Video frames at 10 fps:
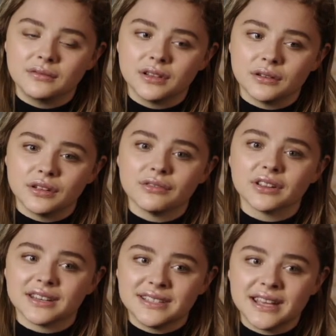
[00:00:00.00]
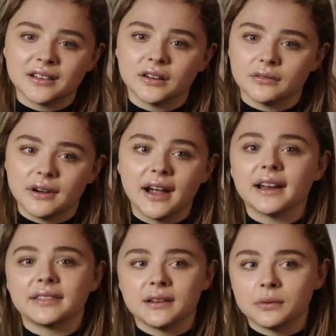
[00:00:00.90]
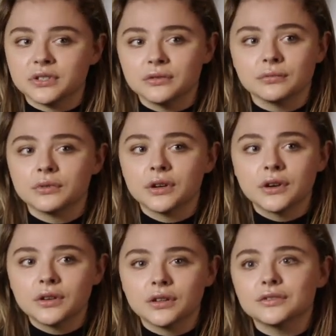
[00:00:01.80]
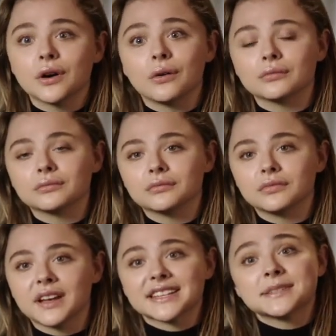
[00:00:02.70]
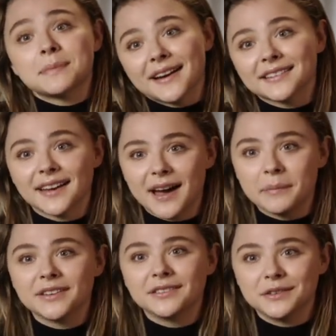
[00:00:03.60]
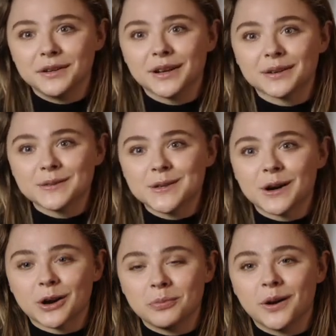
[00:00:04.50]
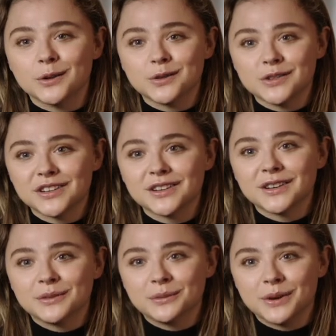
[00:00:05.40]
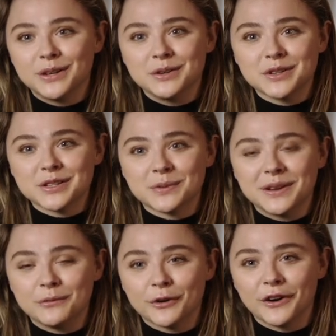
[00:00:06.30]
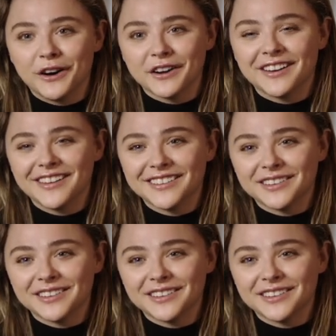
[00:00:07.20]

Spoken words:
really get taken on a ride, I think, which you don't expect to happen. You get sucker punched when you just went in for a hug.